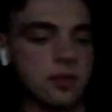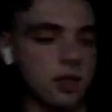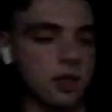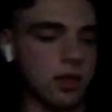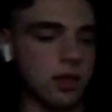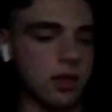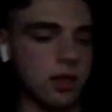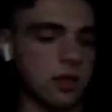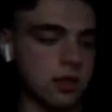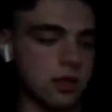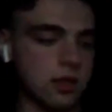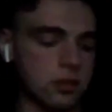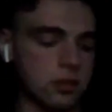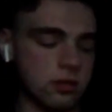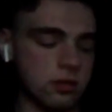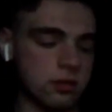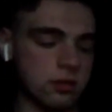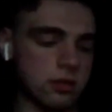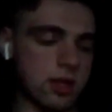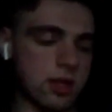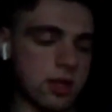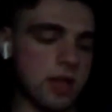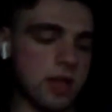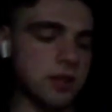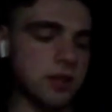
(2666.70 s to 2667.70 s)
I
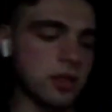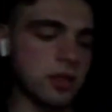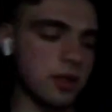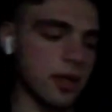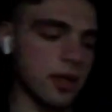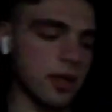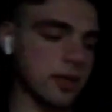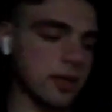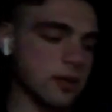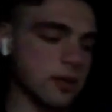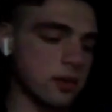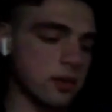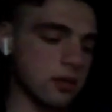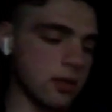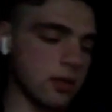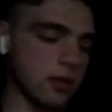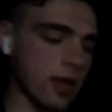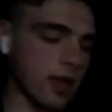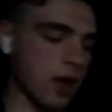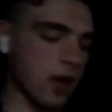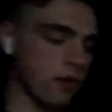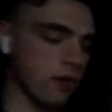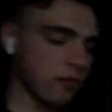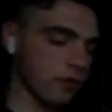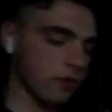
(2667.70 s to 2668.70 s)
actually liked
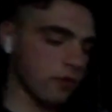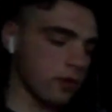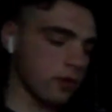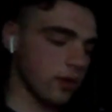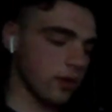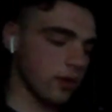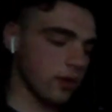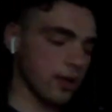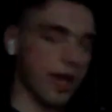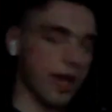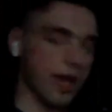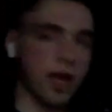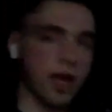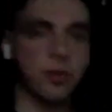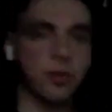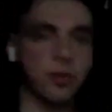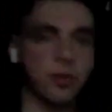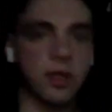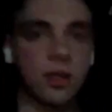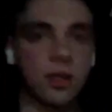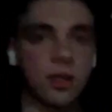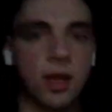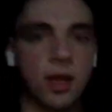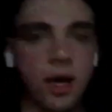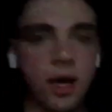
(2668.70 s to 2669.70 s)
Alpha Academy
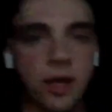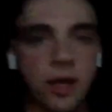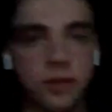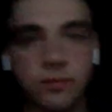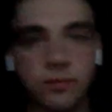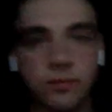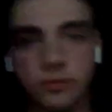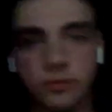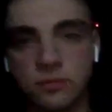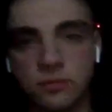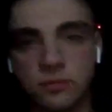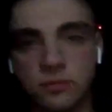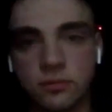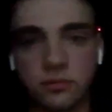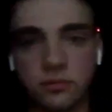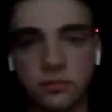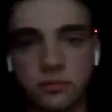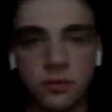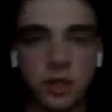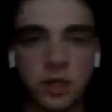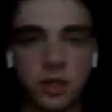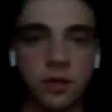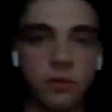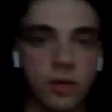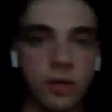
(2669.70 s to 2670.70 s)
a lot.
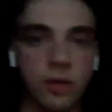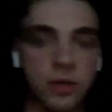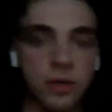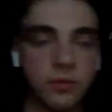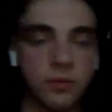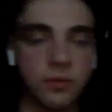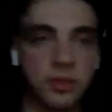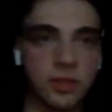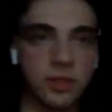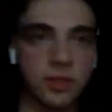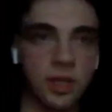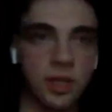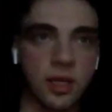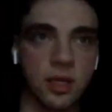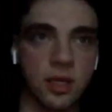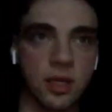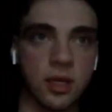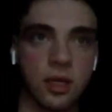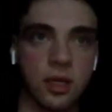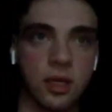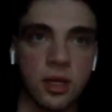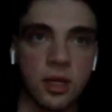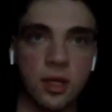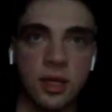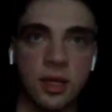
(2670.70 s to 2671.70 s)
Like when it was like,
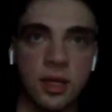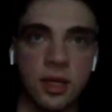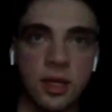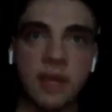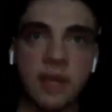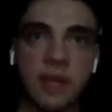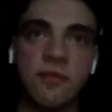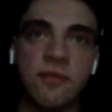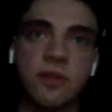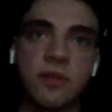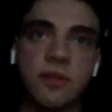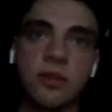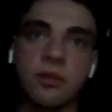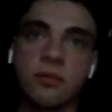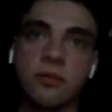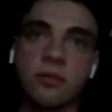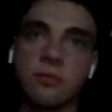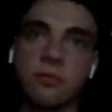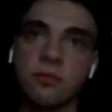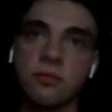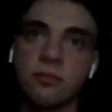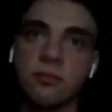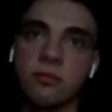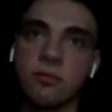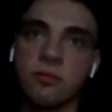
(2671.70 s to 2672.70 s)
even
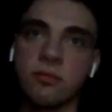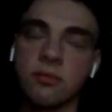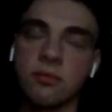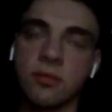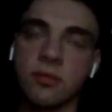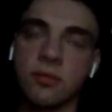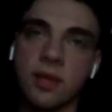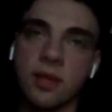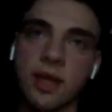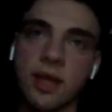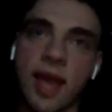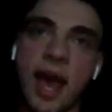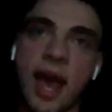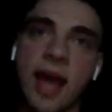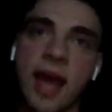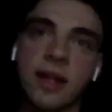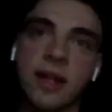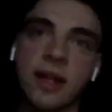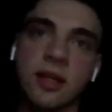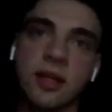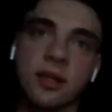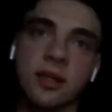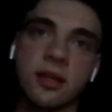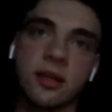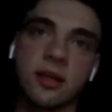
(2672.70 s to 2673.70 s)
like
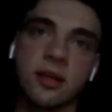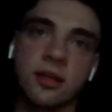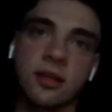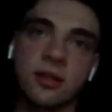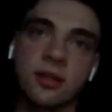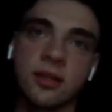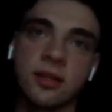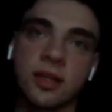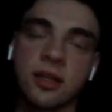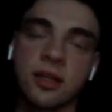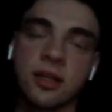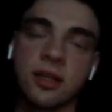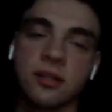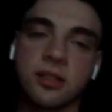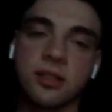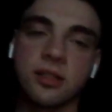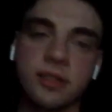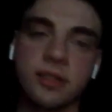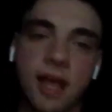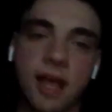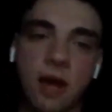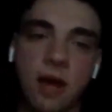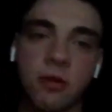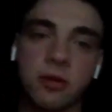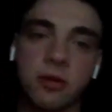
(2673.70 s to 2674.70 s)
adding Akira
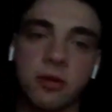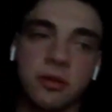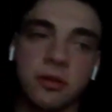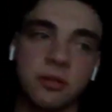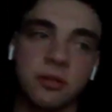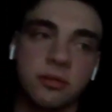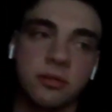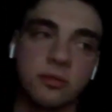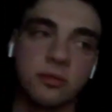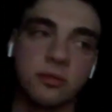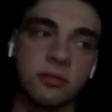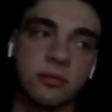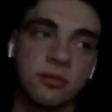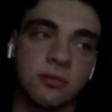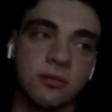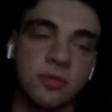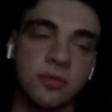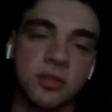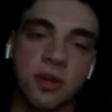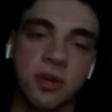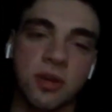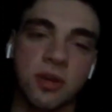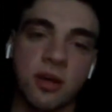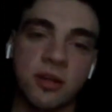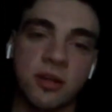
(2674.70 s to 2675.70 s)
Tozawa
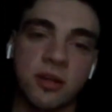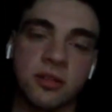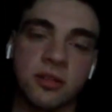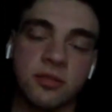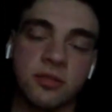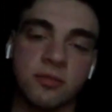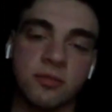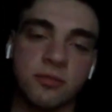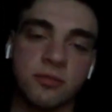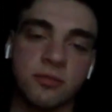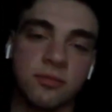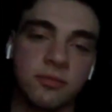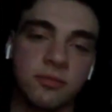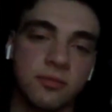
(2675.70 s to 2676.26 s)
was awesome.